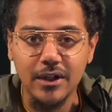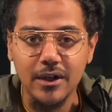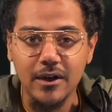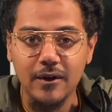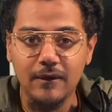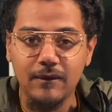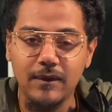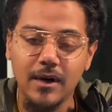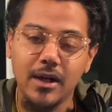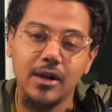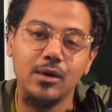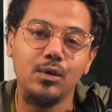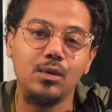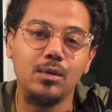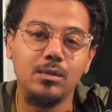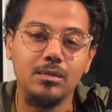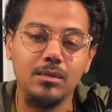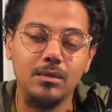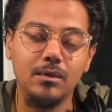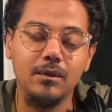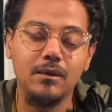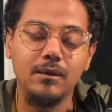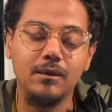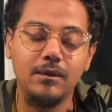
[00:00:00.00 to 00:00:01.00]

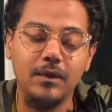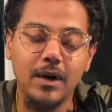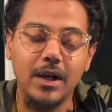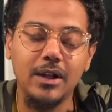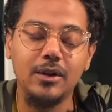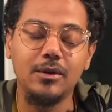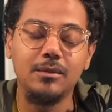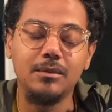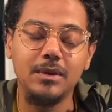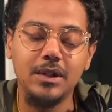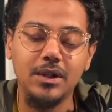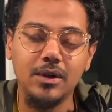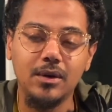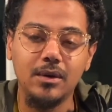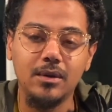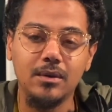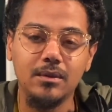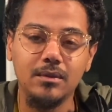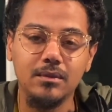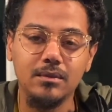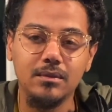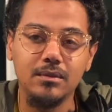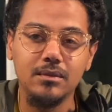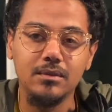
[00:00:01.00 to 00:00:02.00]
Follow me
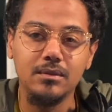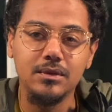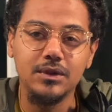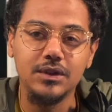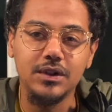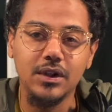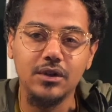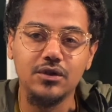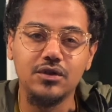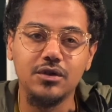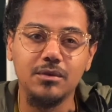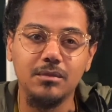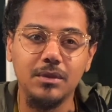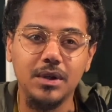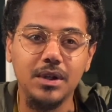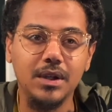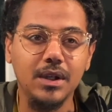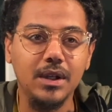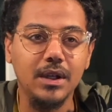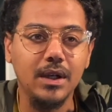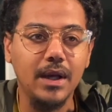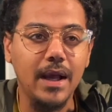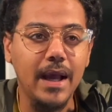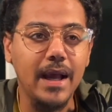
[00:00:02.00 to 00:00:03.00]
on social
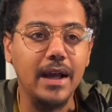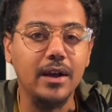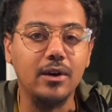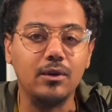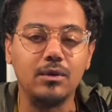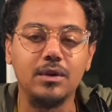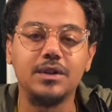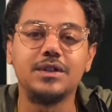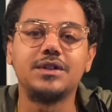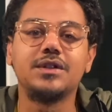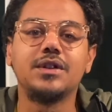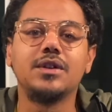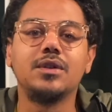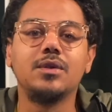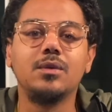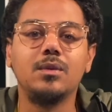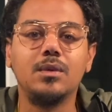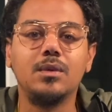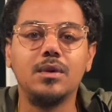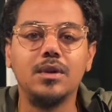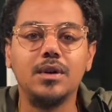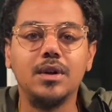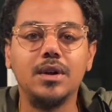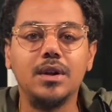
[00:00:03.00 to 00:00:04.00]
media at Chris
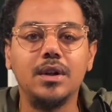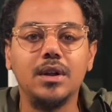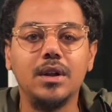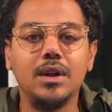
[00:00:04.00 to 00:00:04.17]
Inglewood.